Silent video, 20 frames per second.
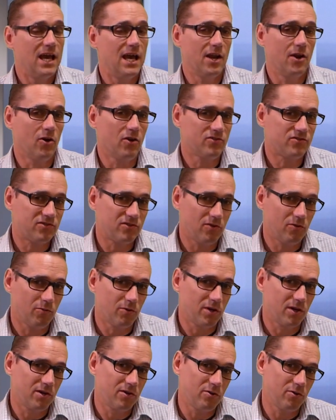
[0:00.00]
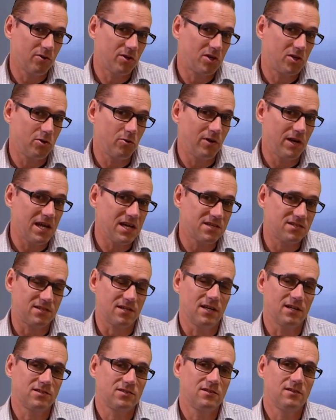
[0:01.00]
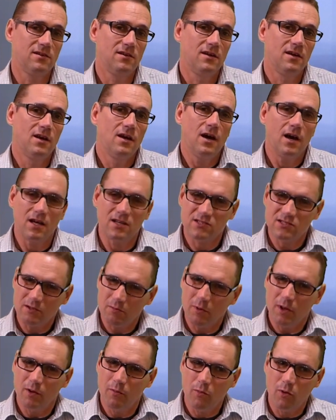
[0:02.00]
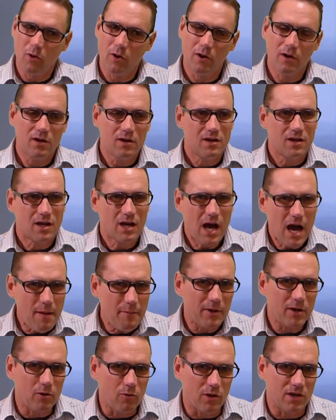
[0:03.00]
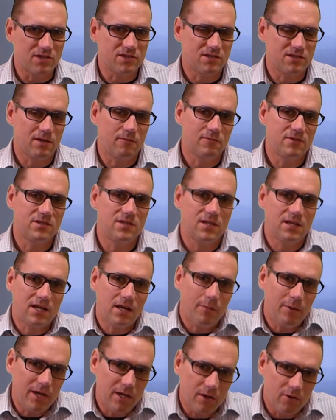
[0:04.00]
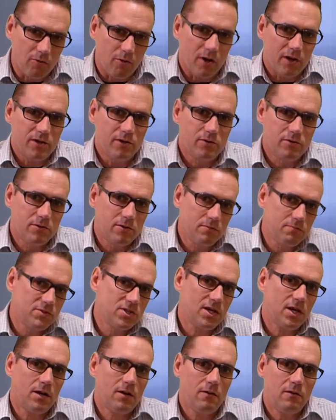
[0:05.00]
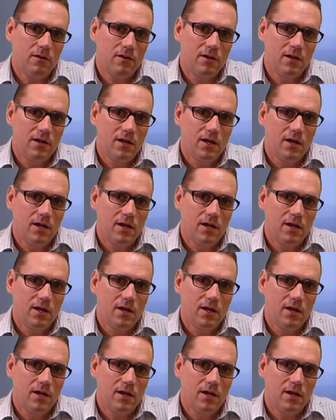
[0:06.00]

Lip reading: And also we're going to do a Q&A session on some of the more common questions that we see coming into our YouTube channel